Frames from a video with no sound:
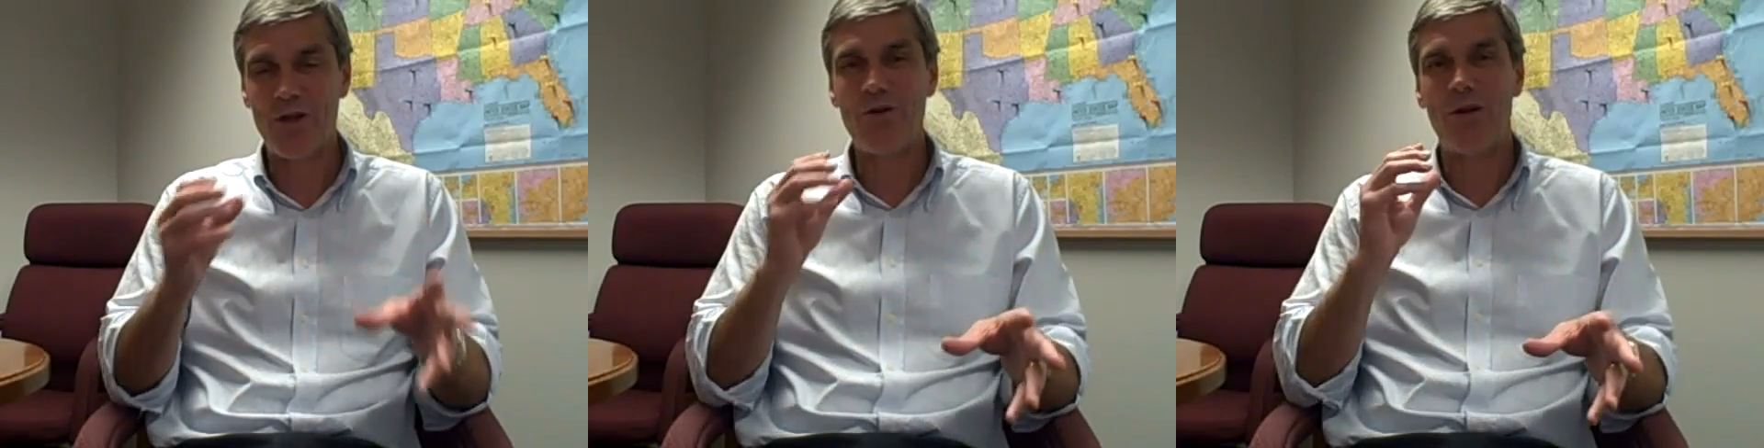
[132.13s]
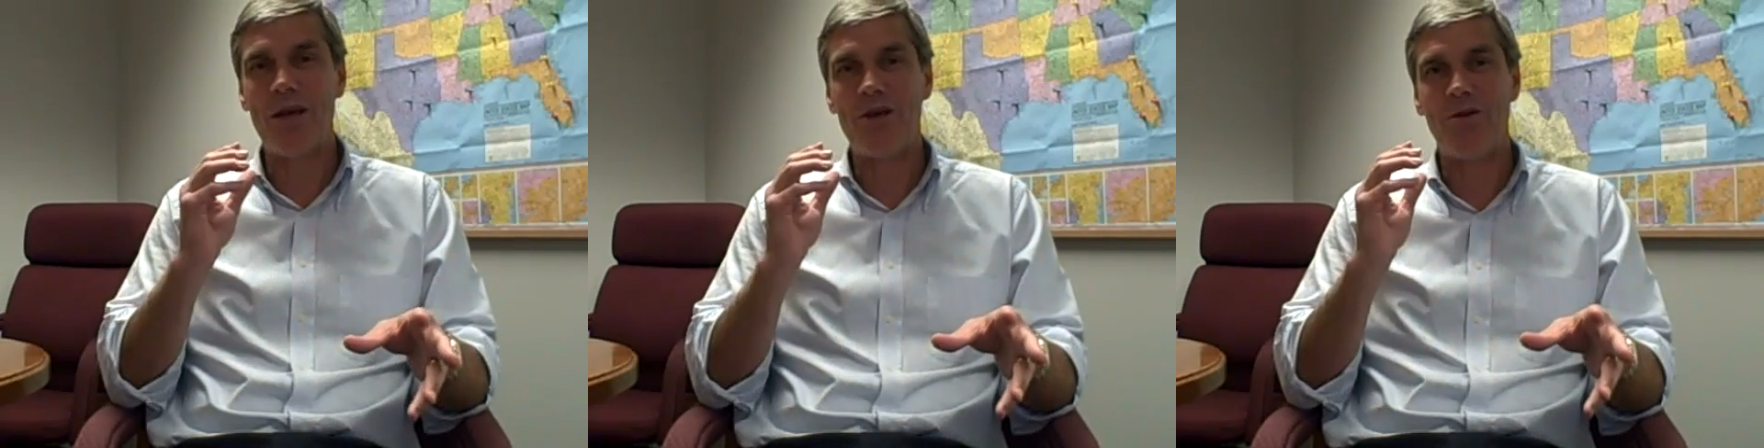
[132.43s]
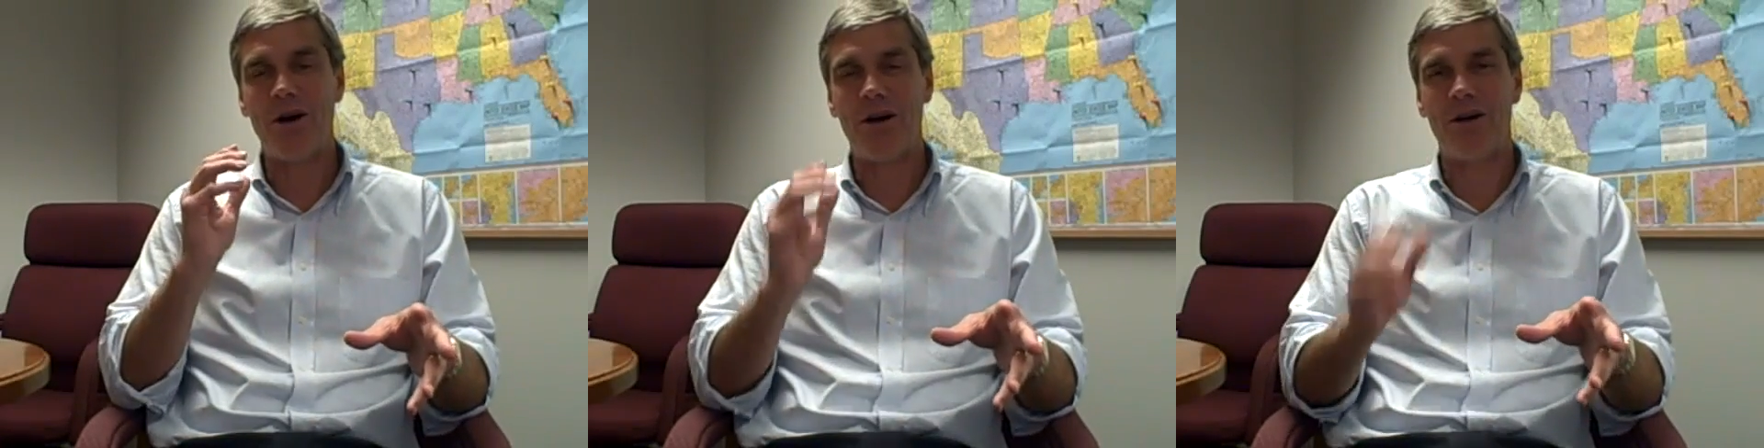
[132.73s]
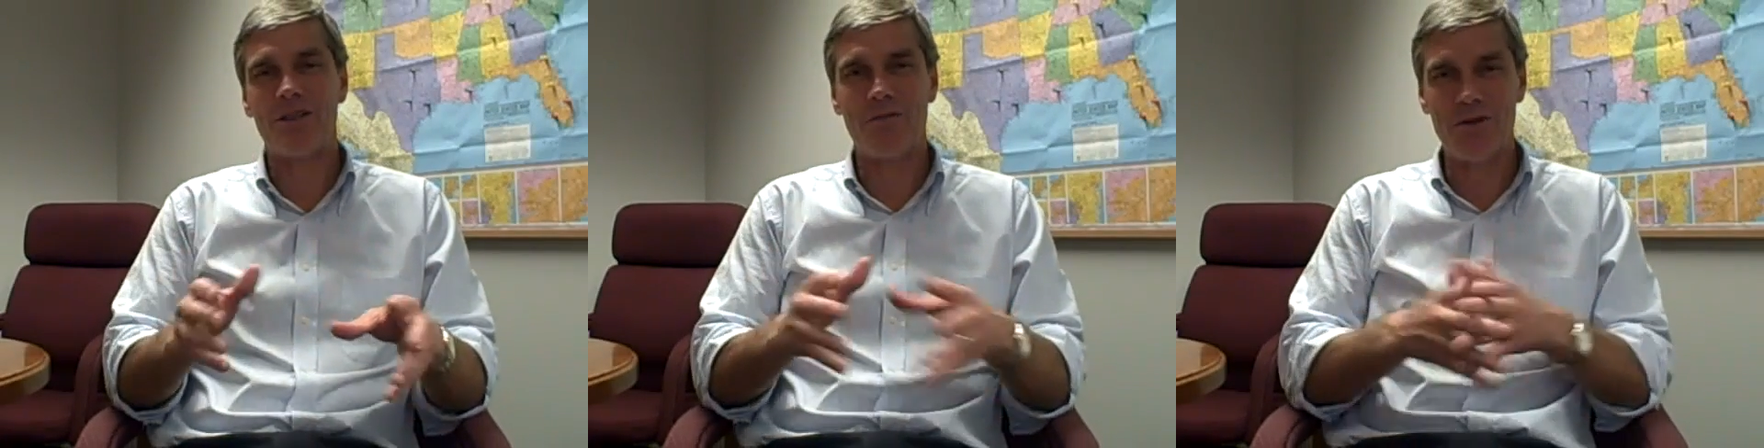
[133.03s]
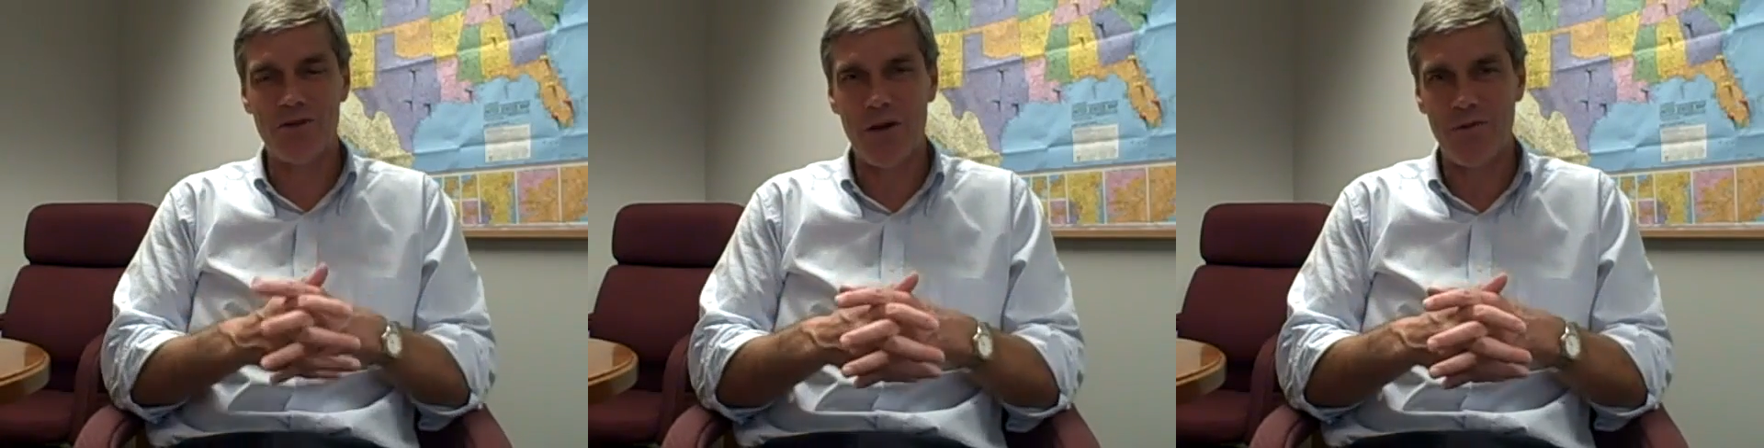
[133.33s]
Do not let your hearts
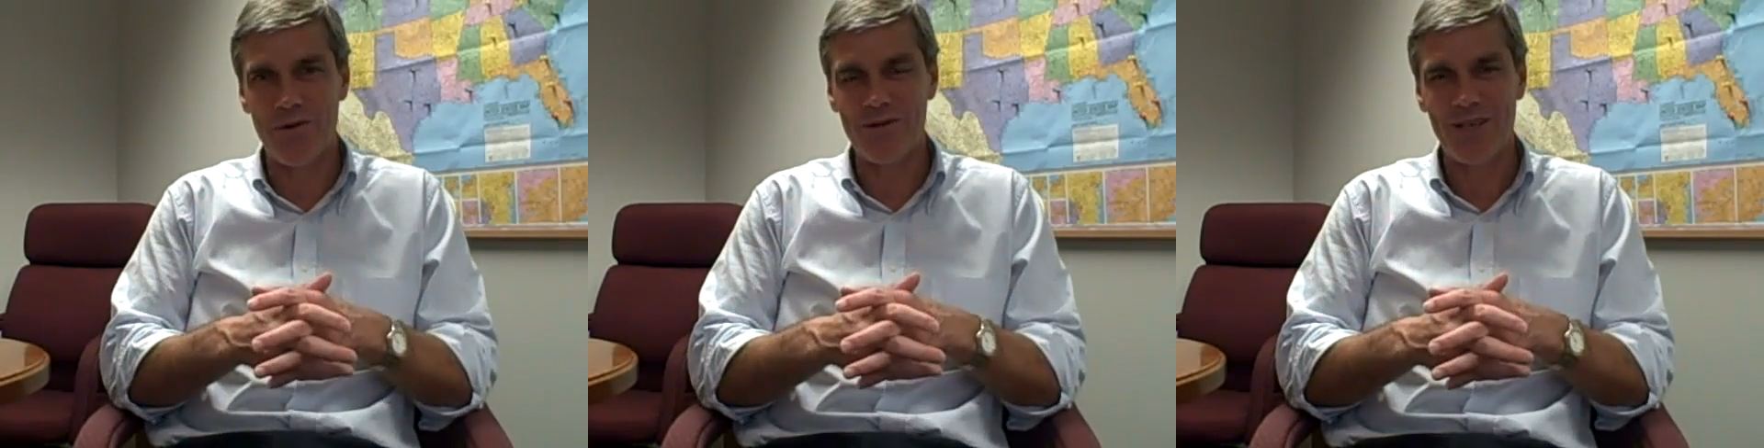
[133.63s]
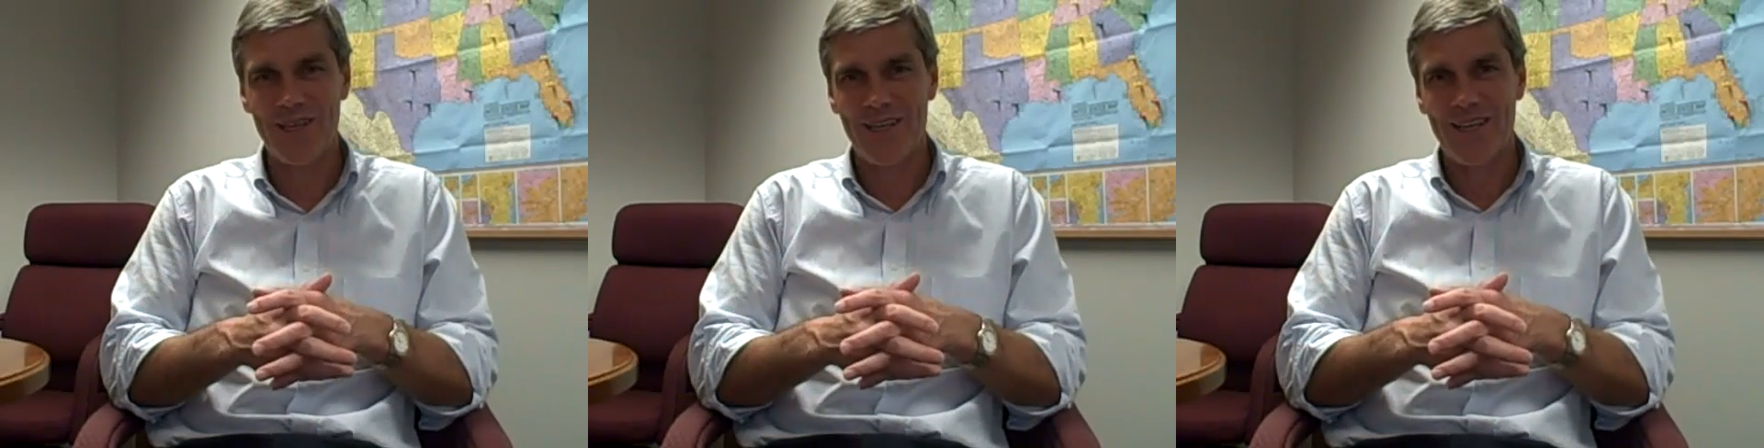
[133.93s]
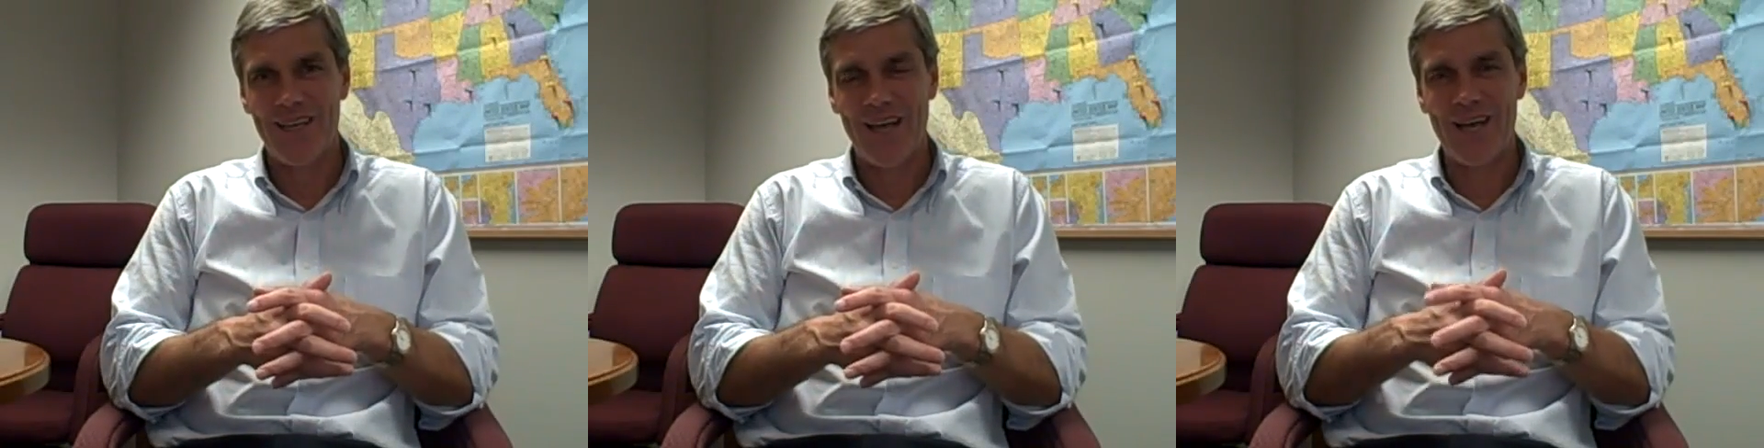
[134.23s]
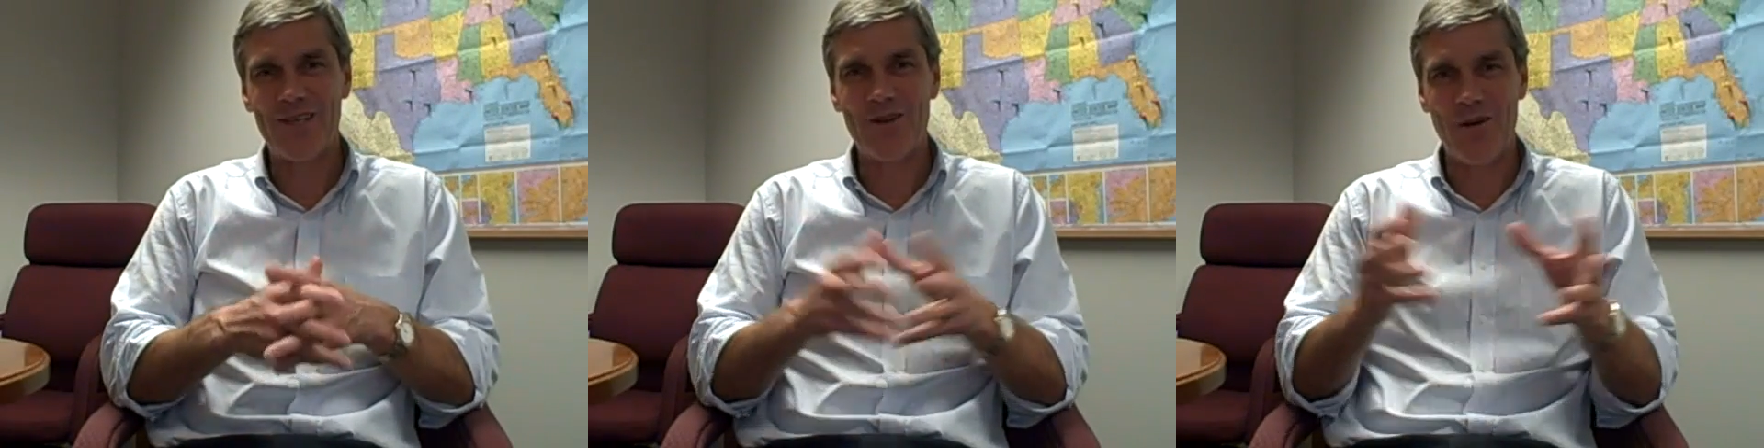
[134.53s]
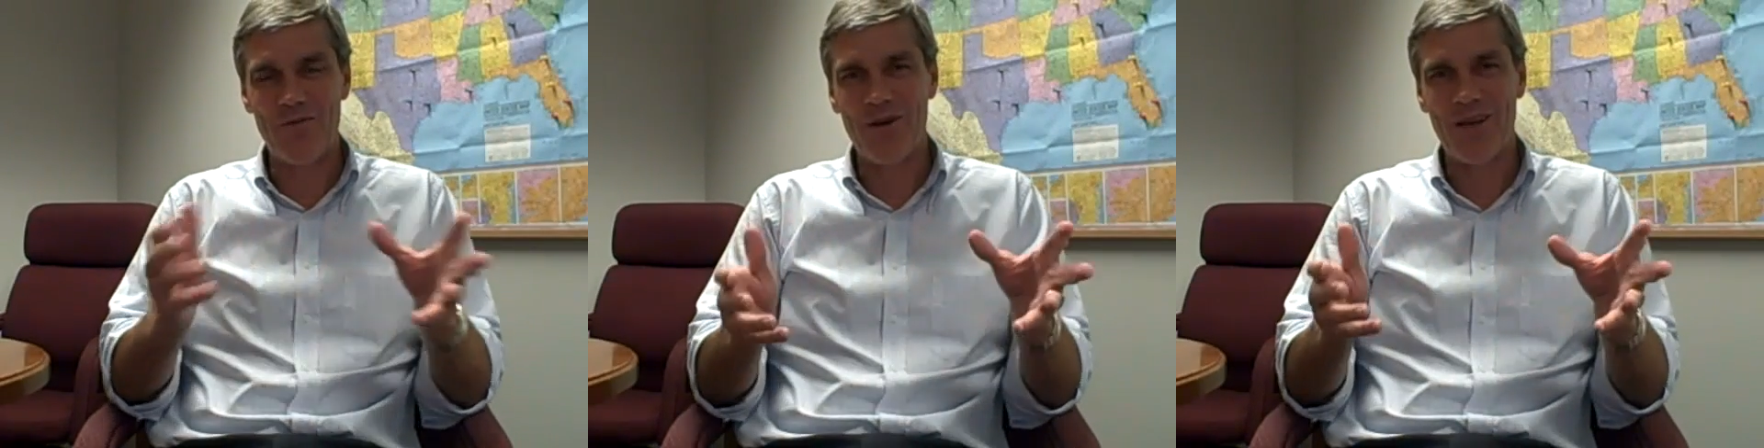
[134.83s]
be troubled, and do
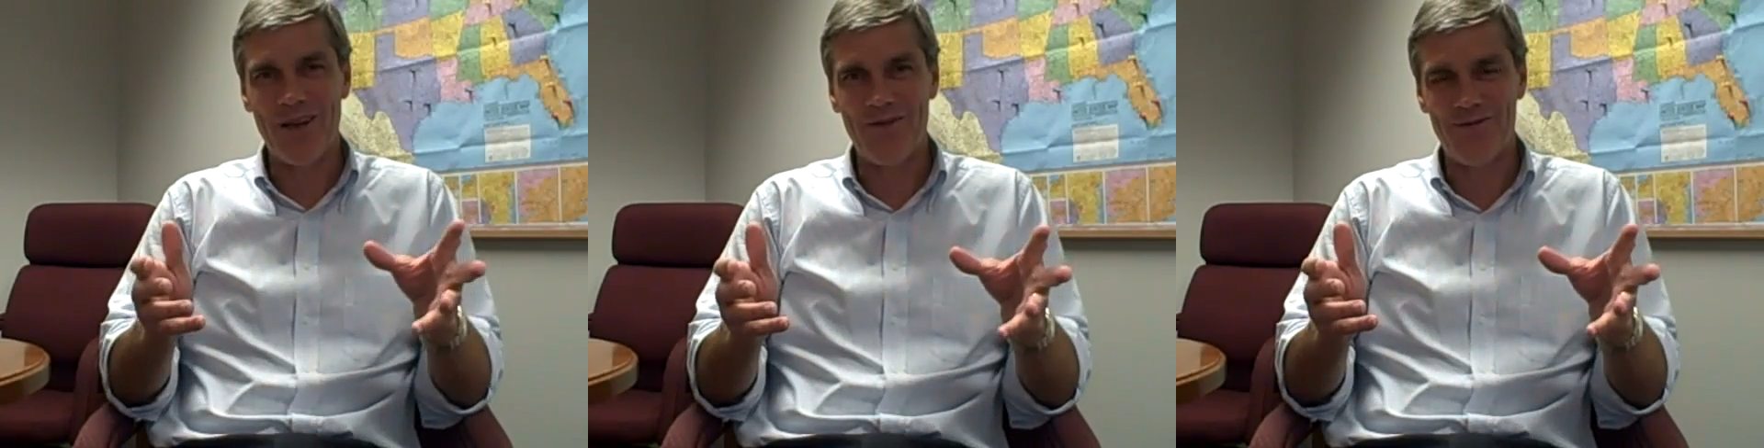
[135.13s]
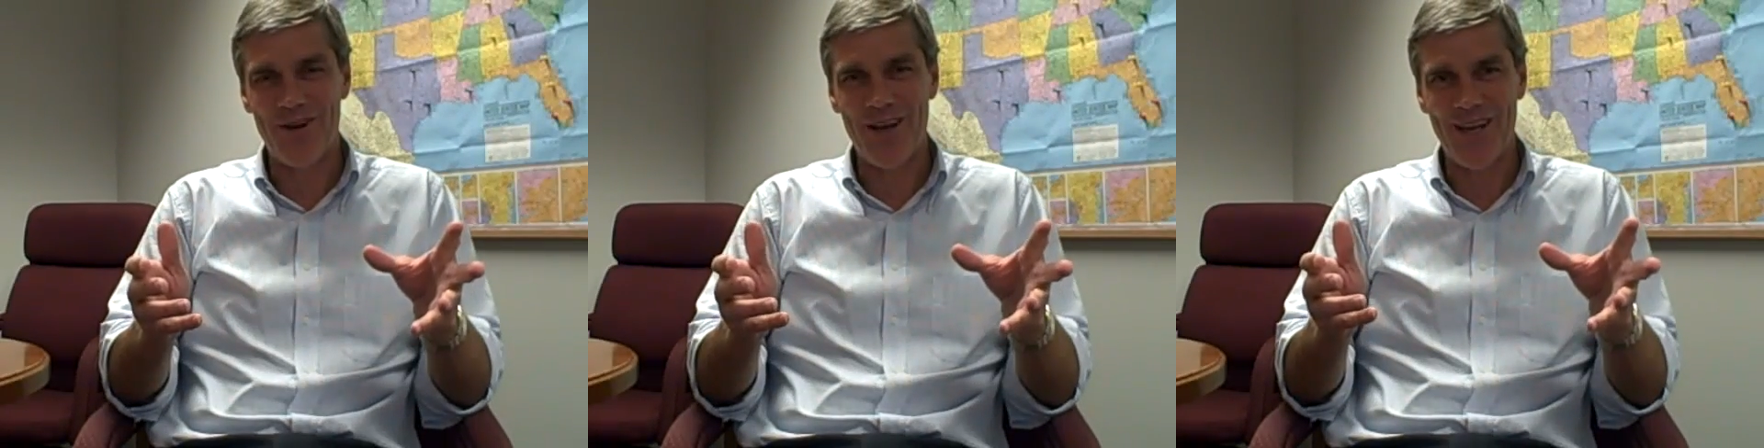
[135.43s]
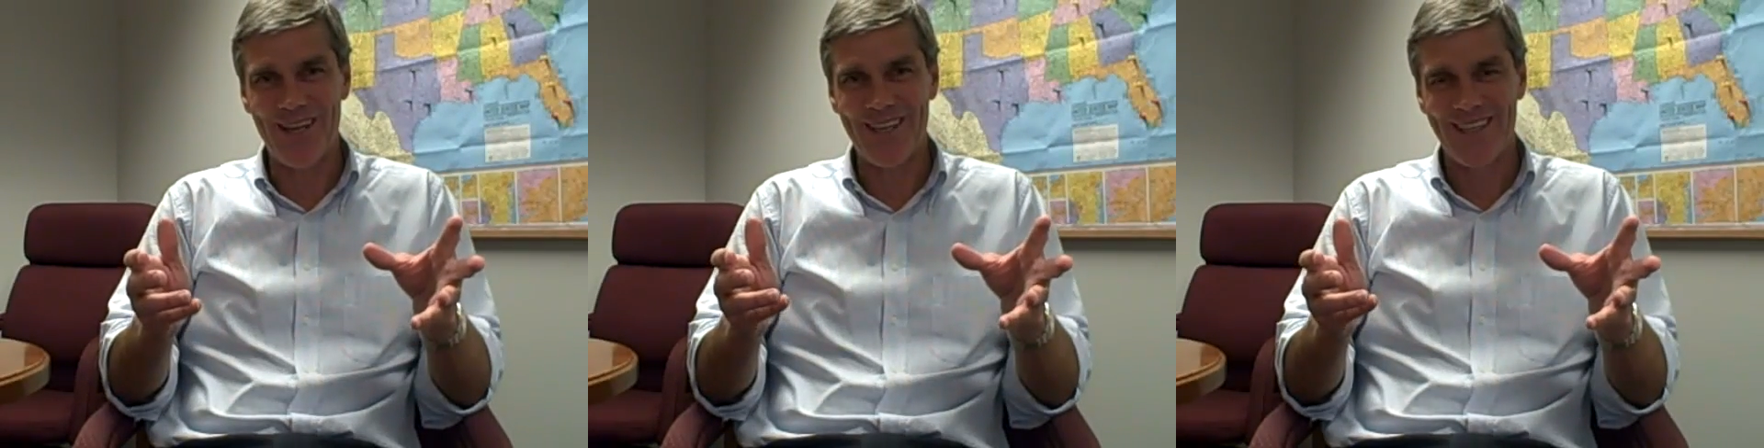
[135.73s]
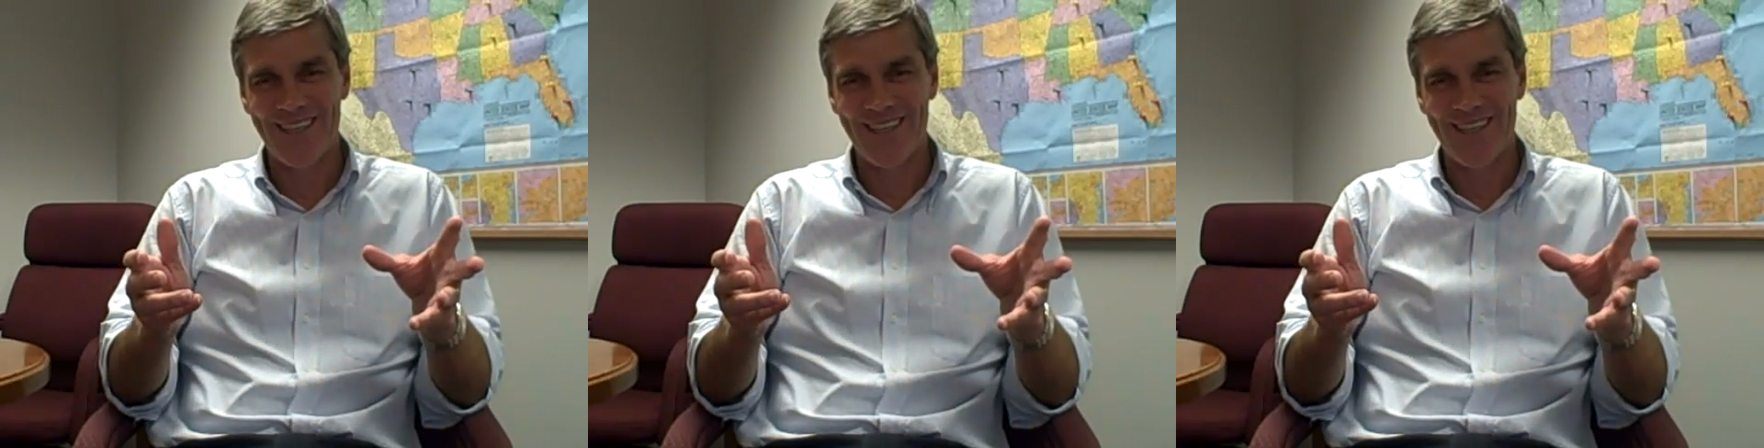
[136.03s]
not be afraid."